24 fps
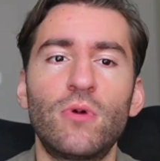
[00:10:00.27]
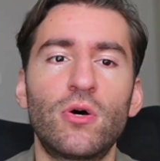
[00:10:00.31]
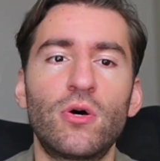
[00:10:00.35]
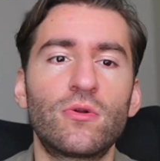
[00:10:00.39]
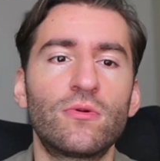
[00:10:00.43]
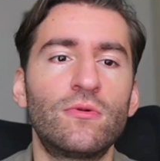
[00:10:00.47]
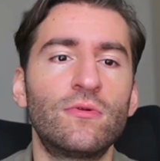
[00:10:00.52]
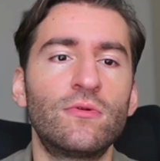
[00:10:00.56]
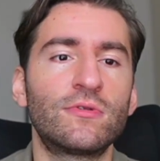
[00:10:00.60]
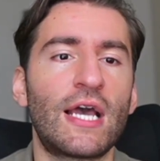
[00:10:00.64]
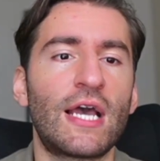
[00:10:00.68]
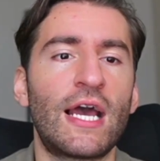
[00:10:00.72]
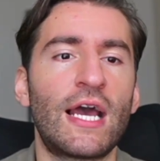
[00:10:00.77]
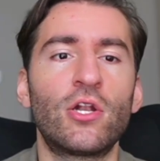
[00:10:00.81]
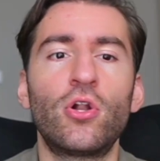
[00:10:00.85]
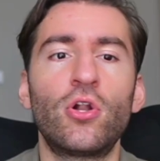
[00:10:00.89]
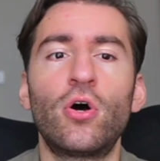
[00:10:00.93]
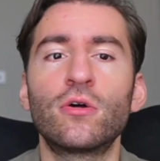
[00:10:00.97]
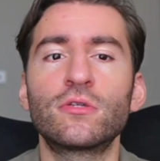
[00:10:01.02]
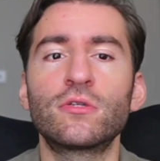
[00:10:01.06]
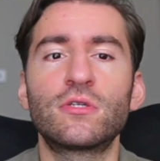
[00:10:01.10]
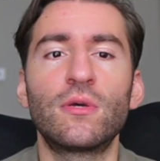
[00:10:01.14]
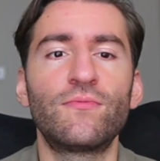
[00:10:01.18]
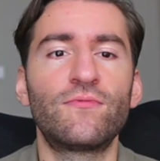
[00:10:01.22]
models and
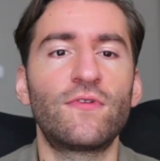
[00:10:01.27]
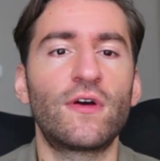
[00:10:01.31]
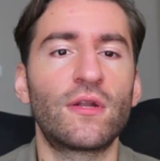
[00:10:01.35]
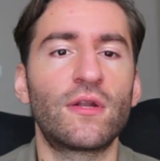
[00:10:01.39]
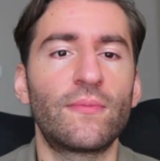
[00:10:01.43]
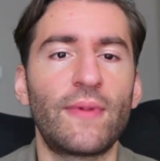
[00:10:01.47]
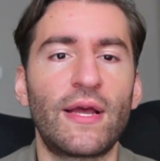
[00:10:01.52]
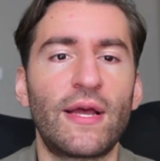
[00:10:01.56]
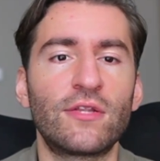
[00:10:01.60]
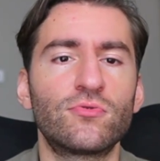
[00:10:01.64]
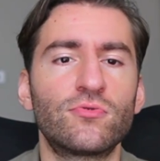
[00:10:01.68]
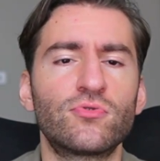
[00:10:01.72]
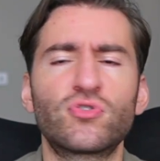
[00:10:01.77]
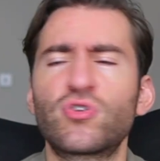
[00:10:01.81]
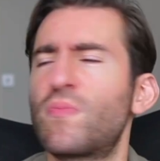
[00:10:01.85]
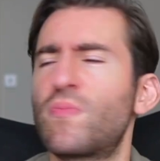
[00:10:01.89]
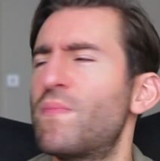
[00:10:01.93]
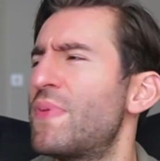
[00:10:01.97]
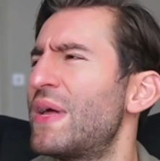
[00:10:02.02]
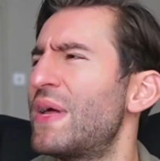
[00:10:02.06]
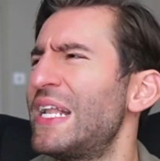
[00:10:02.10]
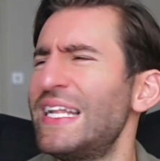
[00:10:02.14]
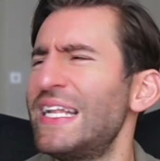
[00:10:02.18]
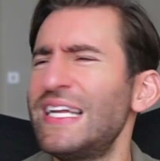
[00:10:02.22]
long-term fundamentals
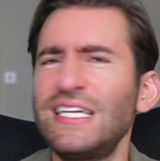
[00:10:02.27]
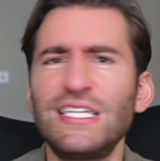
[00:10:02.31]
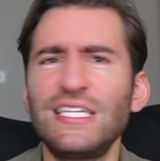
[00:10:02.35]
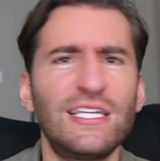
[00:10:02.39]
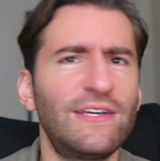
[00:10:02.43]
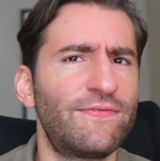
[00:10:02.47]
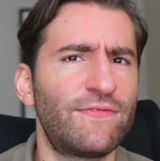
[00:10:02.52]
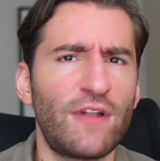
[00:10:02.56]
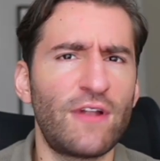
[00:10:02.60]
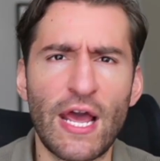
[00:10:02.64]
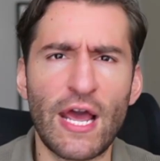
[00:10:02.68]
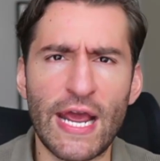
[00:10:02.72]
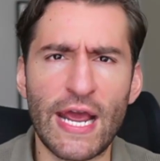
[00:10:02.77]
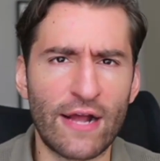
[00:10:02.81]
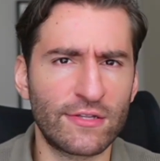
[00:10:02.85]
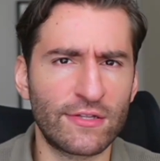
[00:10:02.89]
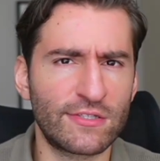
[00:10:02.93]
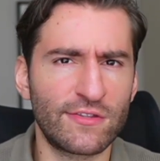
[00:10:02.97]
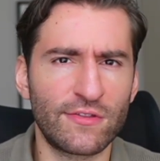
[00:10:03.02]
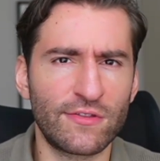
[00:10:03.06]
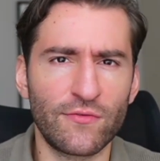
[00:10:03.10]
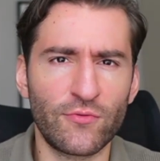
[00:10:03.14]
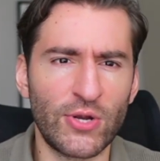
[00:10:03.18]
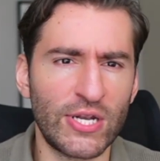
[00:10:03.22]
completely fly out
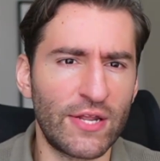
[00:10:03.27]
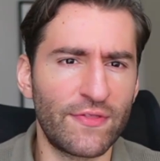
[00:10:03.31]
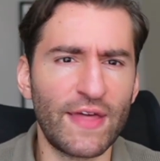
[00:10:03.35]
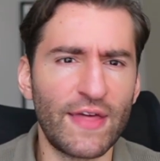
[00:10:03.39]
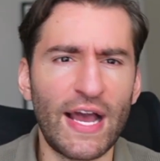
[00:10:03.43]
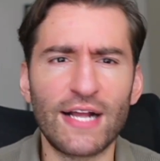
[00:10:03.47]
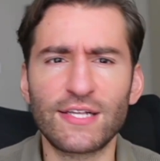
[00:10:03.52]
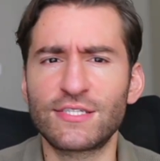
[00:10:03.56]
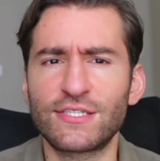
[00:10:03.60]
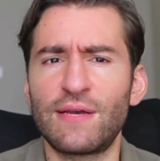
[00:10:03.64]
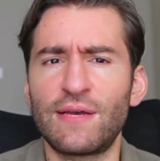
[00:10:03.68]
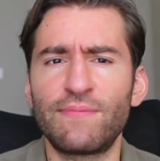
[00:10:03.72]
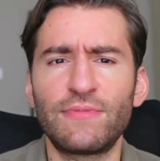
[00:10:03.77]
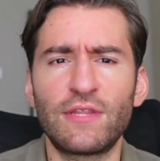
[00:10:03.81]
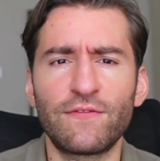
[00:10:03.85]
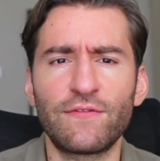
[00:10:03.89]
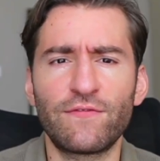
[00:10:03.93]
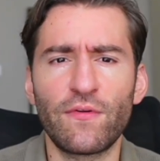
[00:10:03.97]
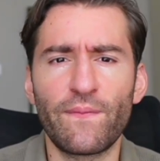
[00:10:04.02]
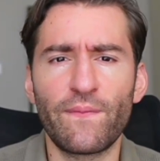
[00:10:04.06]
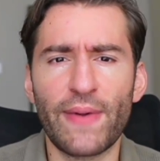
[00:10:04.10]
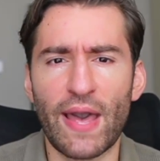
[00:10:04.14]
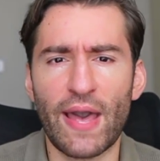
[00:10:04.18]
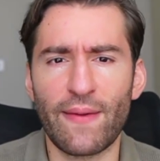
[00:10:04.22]
of the window. That's something
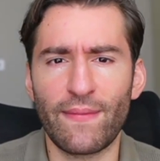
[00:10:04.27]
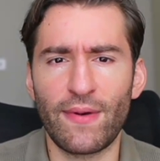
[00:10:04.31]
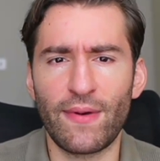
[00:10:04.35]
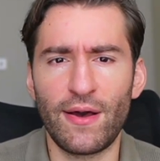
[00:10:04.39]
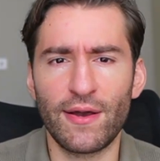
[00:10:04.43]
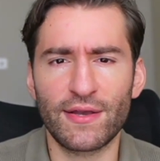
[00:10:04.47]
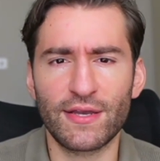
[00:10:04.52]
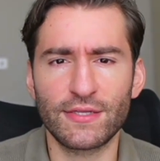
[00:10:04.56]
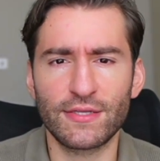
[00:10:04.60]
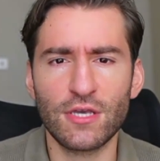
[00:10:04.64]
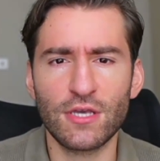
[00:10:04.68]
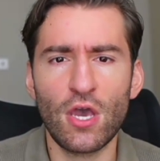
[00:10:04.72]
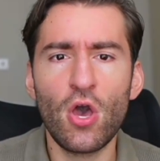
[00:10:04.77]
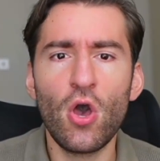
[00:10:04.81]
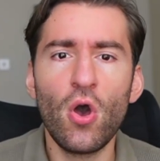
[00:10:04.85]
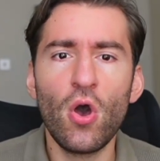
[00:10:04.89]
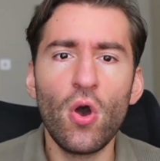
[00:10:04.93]
for bear markets.